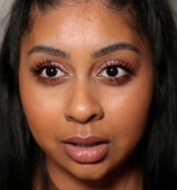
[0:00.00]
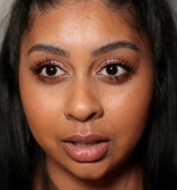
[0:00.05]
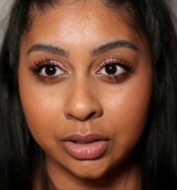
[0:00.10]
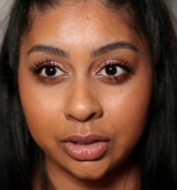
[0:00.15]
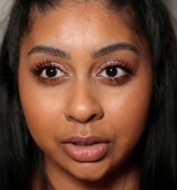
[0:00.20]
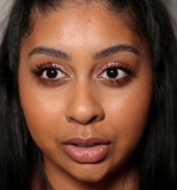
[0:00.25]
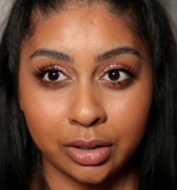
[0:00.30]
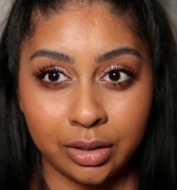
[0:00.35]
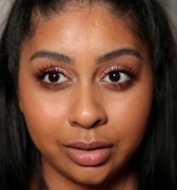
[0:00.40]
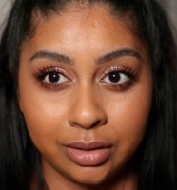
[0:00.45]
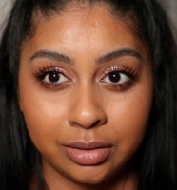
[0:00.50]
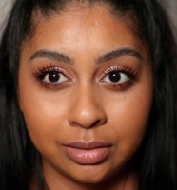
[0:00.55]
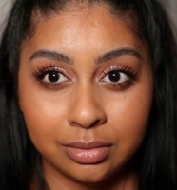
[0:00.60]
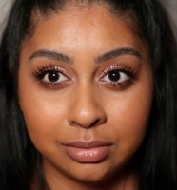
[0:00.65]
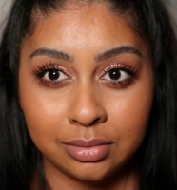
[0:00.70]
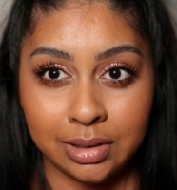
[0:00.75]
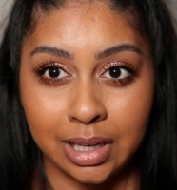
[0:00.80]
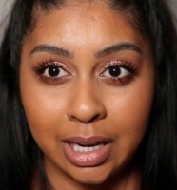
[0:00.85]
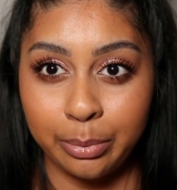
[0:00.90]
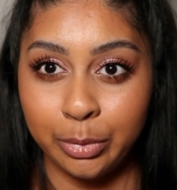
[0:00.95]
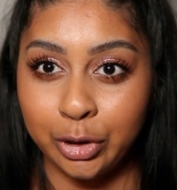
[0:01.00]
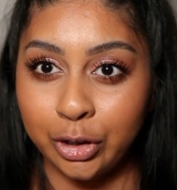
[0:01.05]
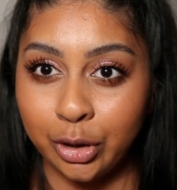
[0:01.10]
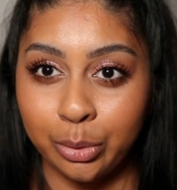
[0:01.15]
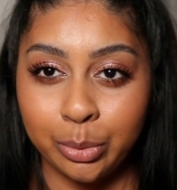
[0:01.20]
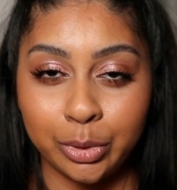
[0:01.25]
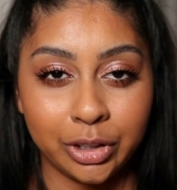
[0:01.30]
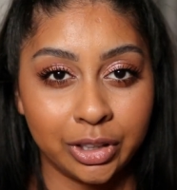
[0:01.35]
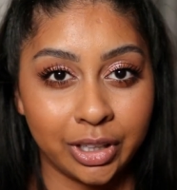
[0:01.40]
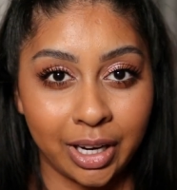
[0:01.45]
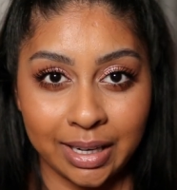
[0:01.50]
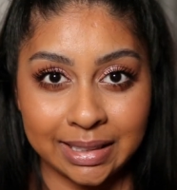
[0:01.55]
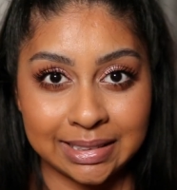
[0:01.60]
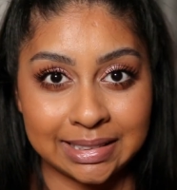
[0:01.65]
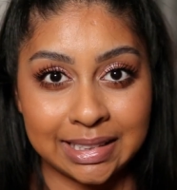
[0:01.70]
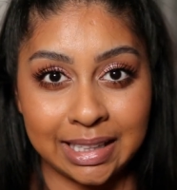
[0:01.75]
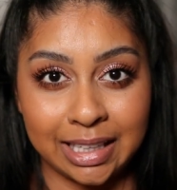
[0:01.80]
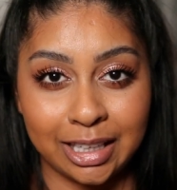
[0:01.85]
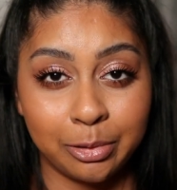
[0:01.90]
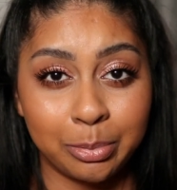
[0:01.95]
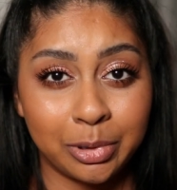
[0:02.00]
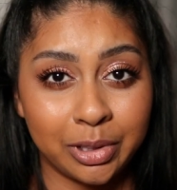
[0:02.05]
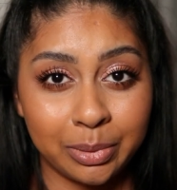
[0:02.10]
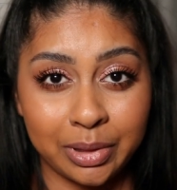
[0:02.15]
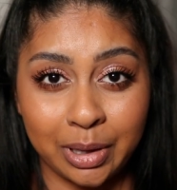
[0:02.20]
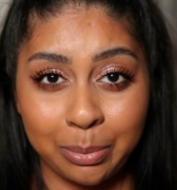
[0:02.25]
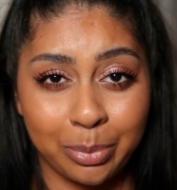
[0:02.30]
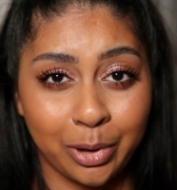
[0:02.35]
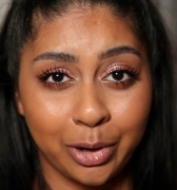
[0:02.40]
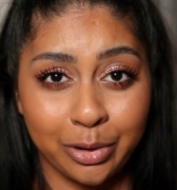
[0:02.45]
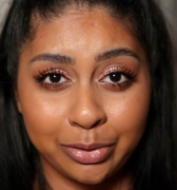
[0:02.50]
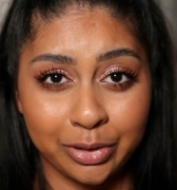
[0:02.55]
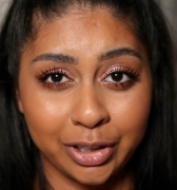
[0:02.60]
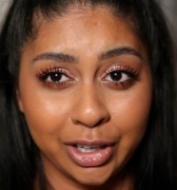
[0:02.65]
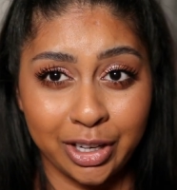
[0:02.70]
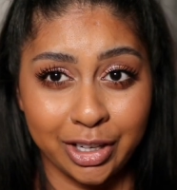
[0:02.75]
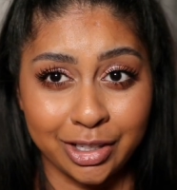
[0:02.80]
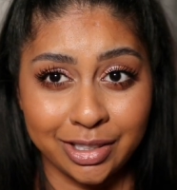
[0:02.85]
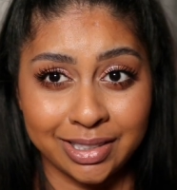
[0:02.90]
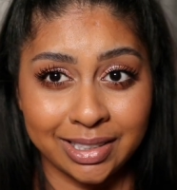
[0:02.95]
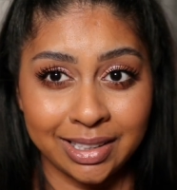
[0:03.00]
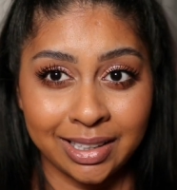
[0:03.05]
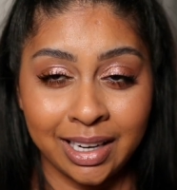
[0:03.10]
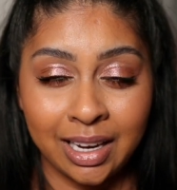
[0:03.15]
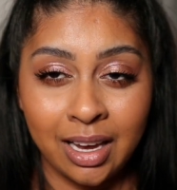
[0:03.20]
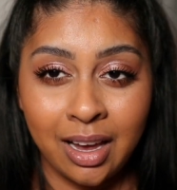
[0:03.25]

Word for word: I don't know. Let me know what you guys think, but they're both good.